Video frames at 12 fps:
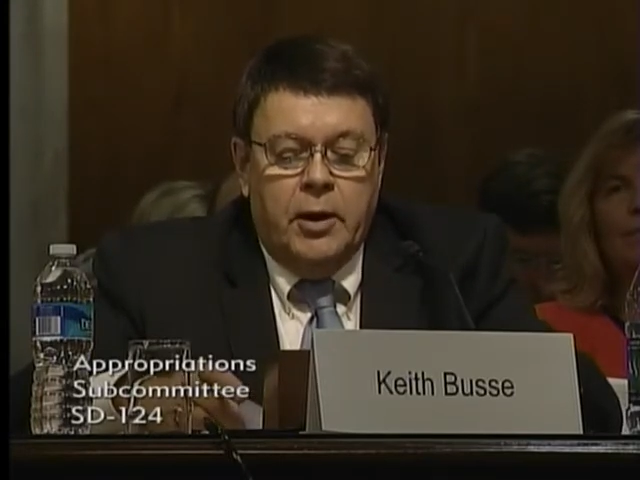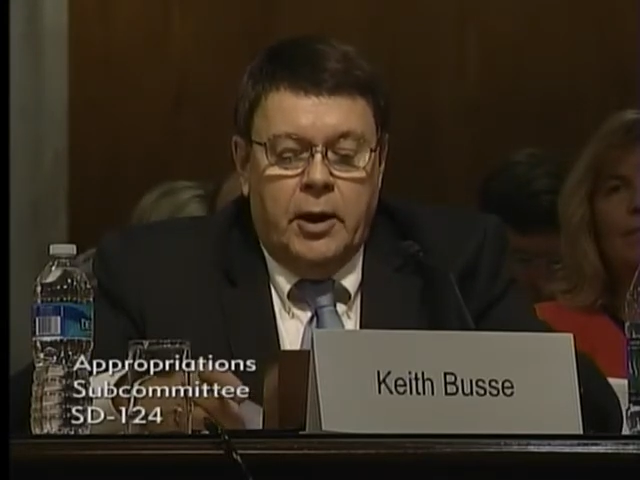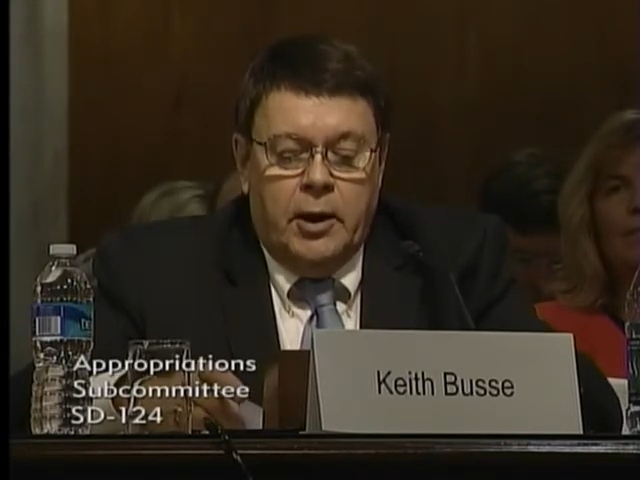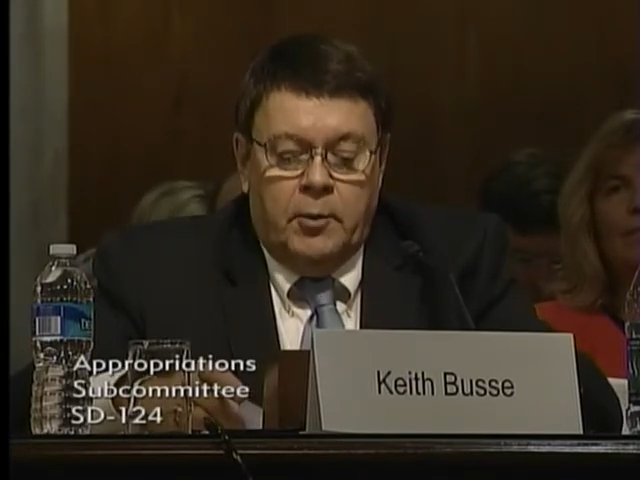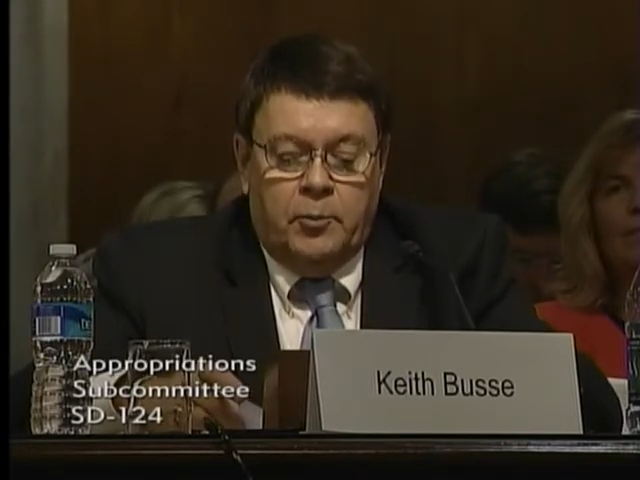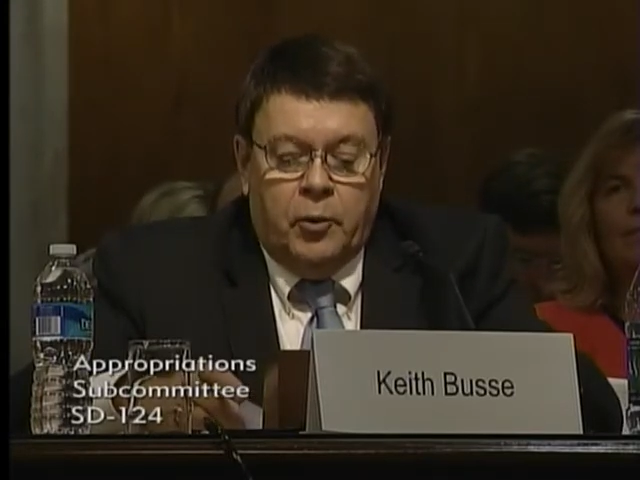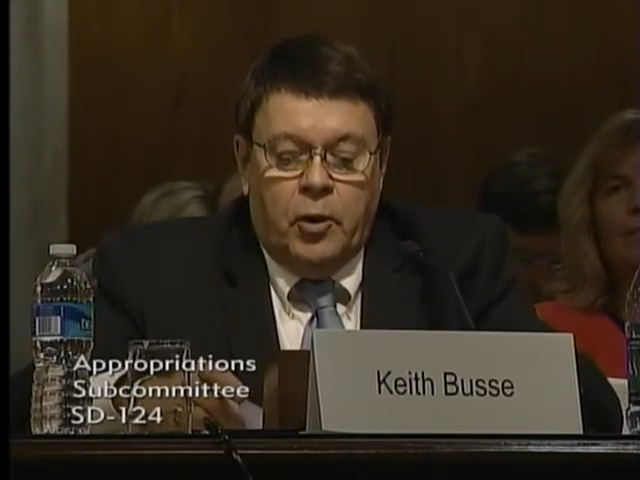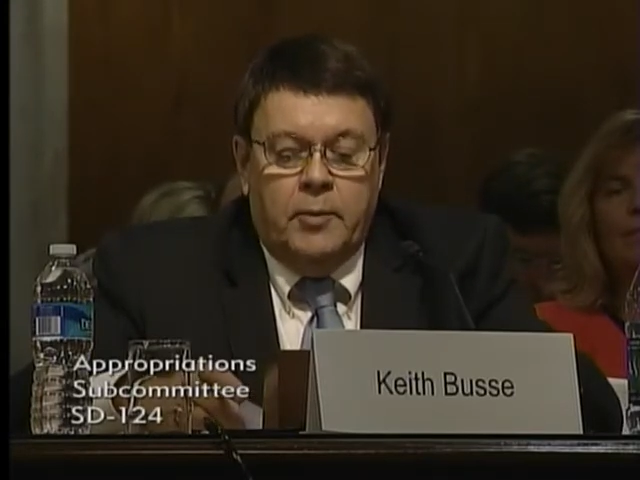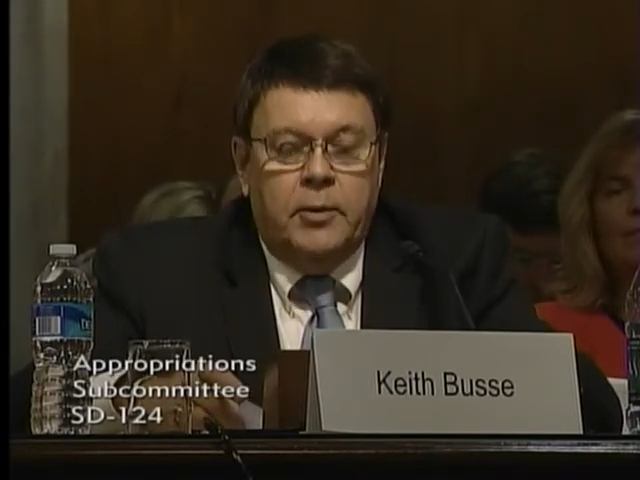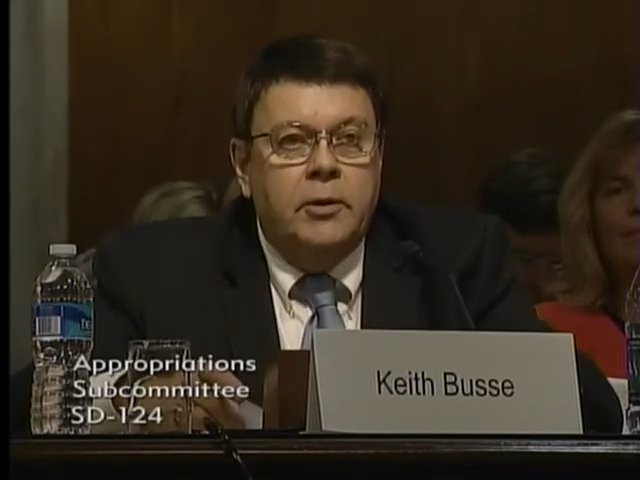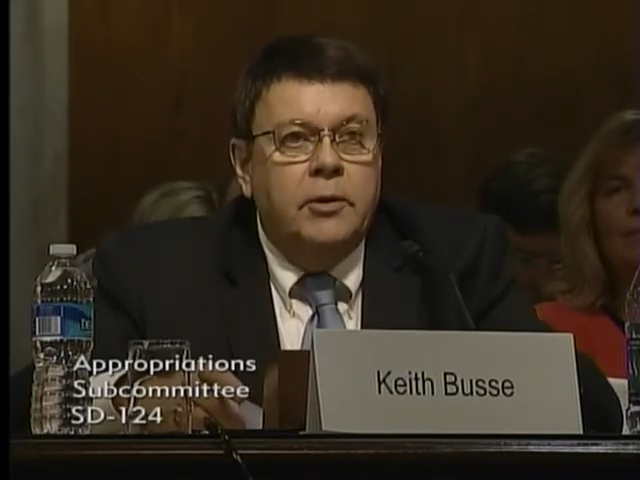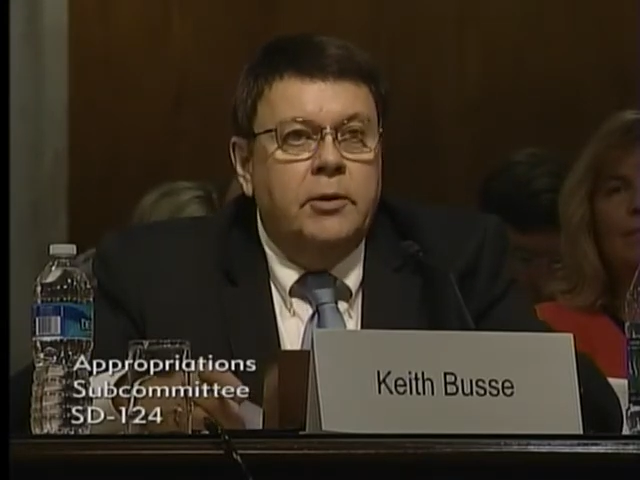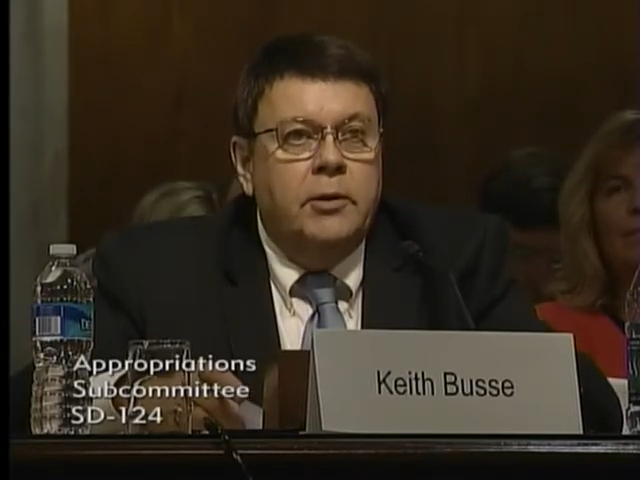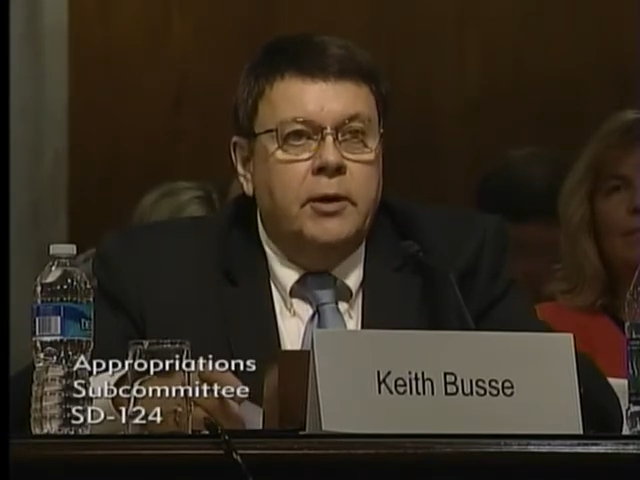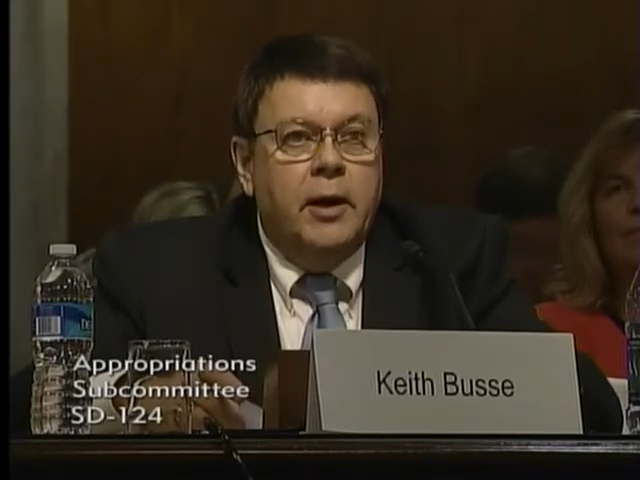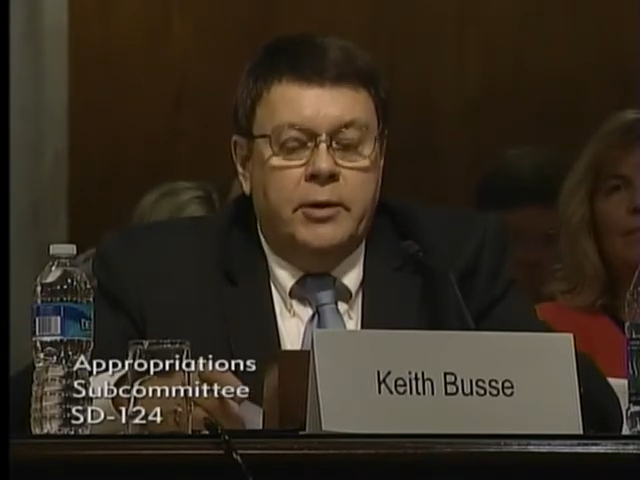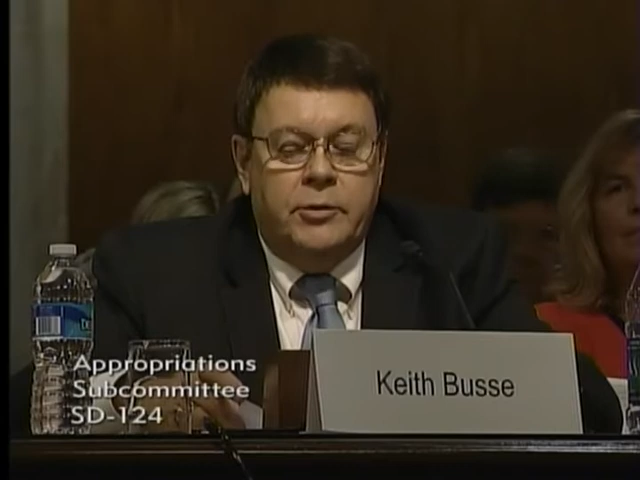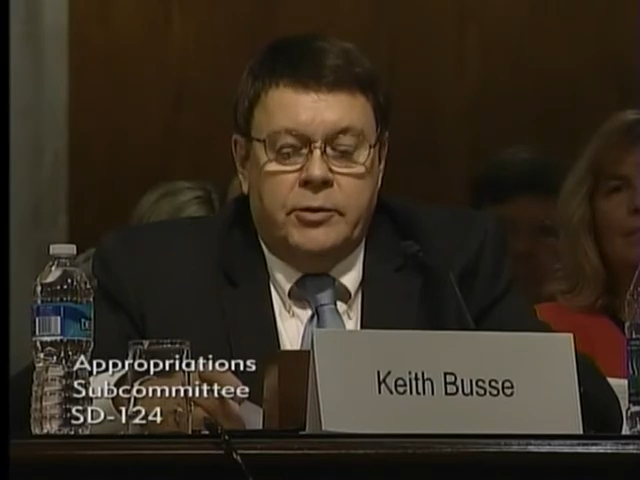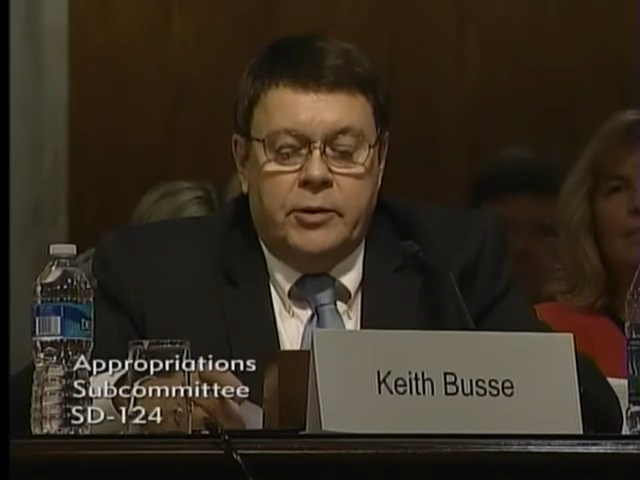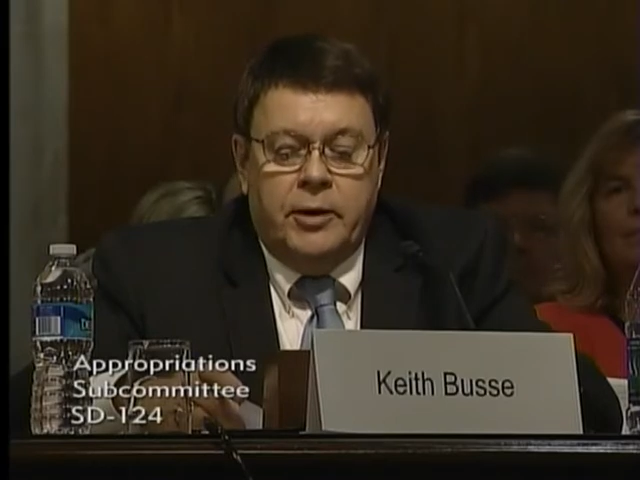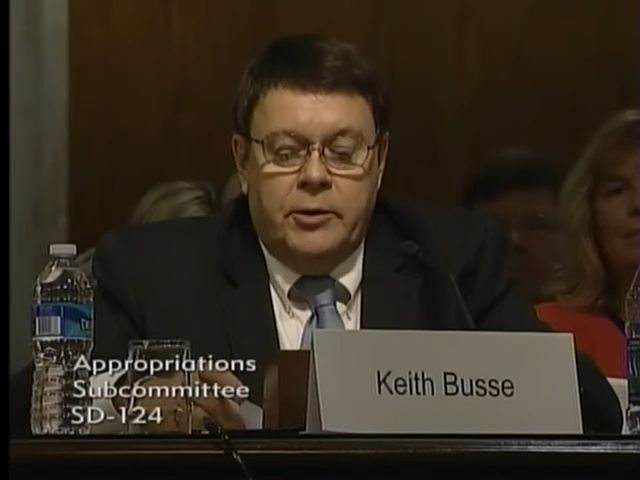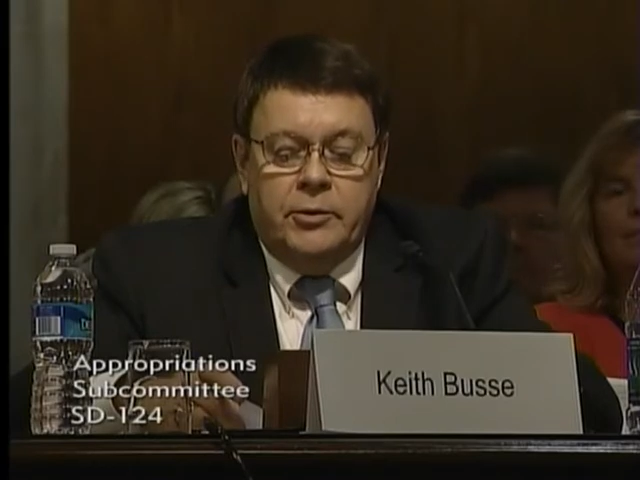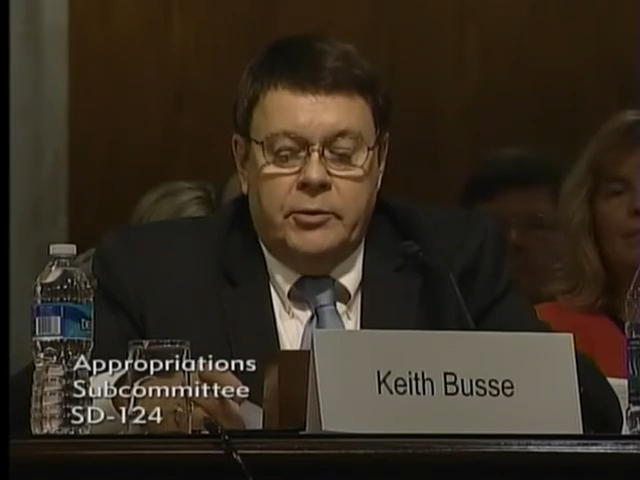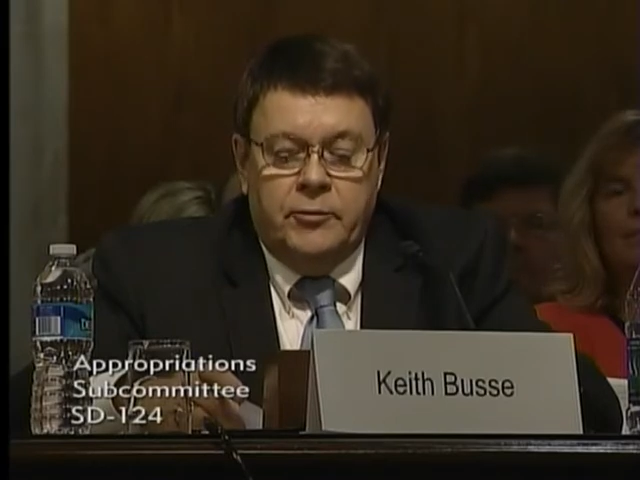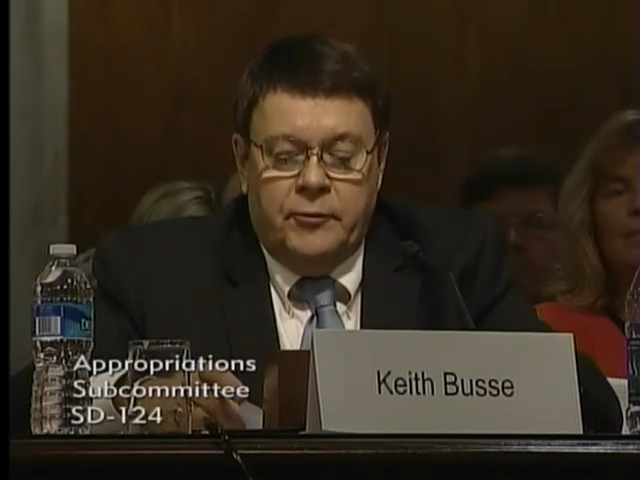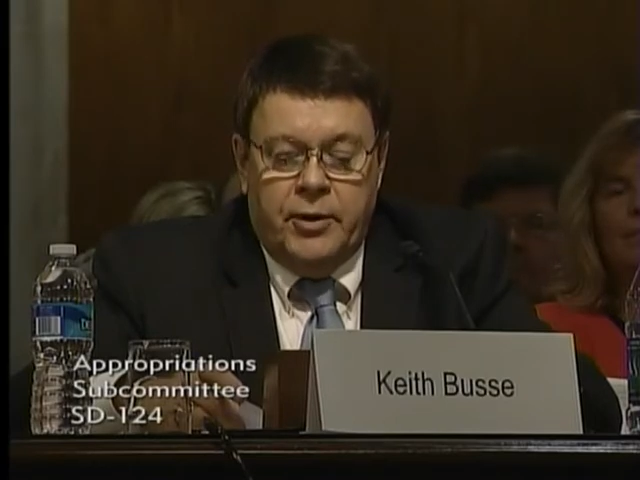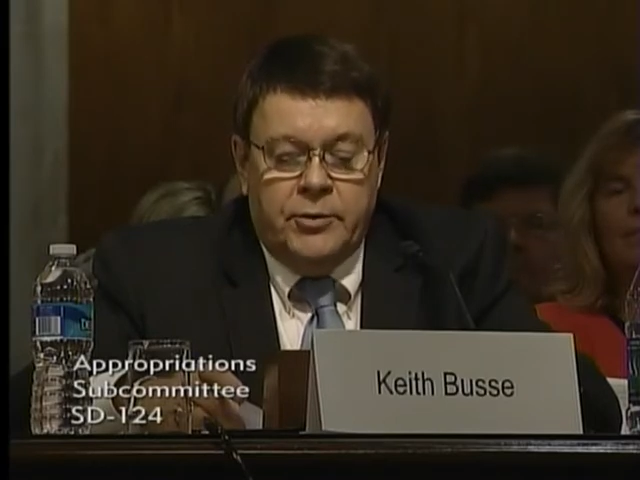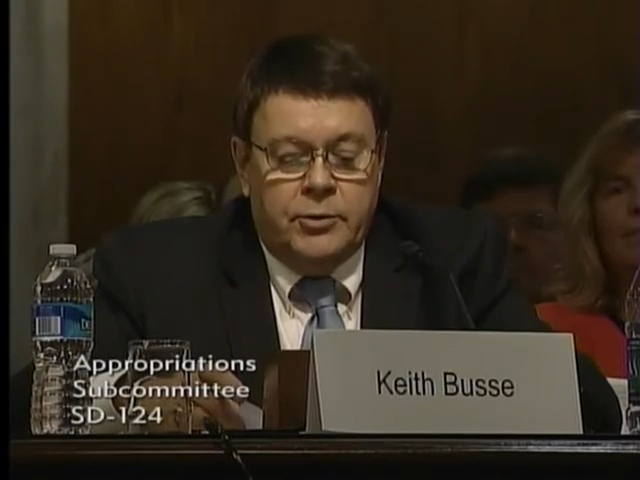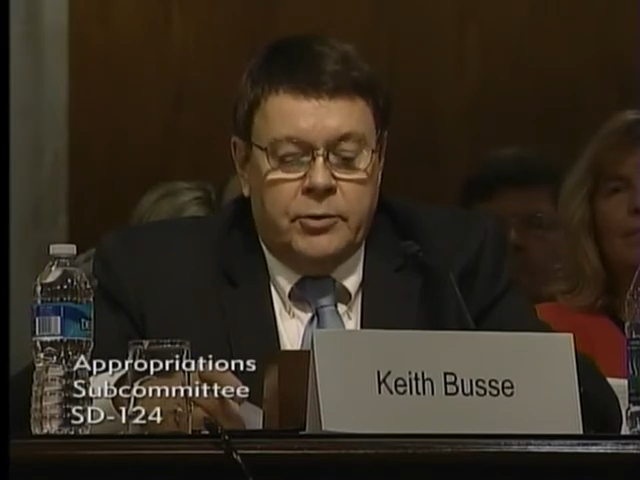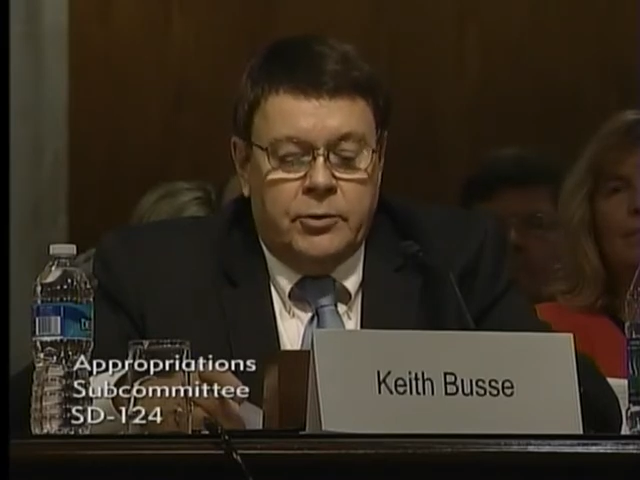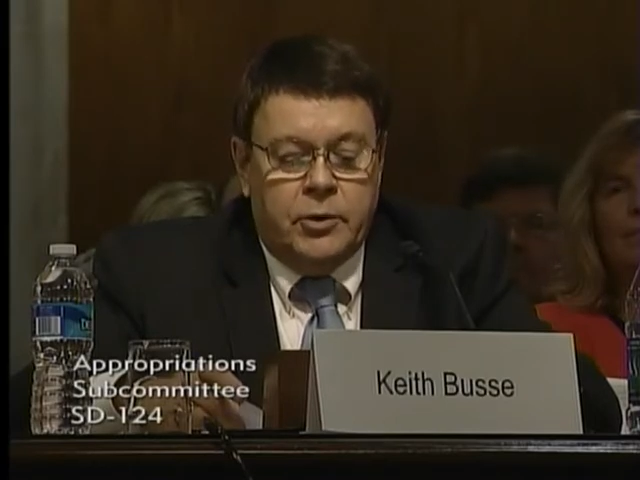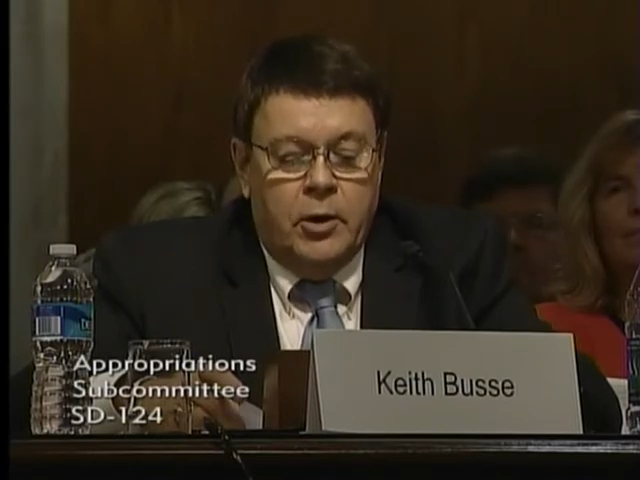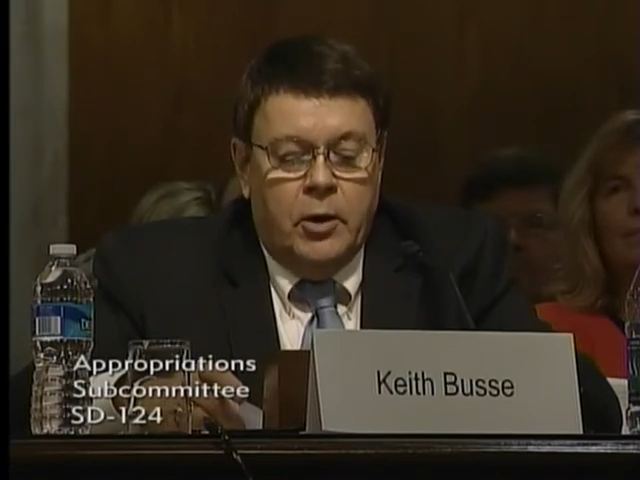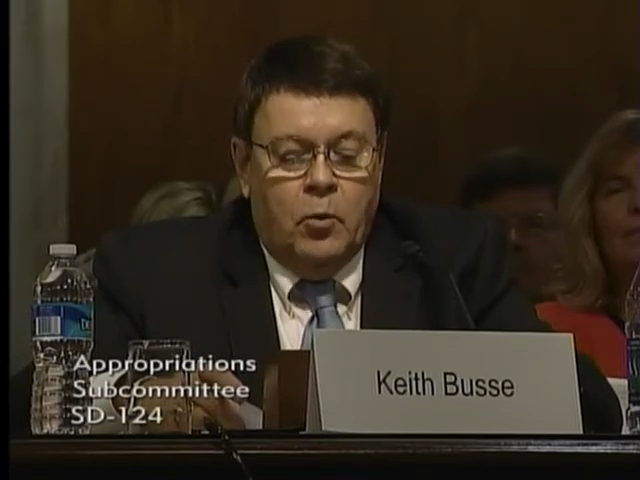and employment in the United States faces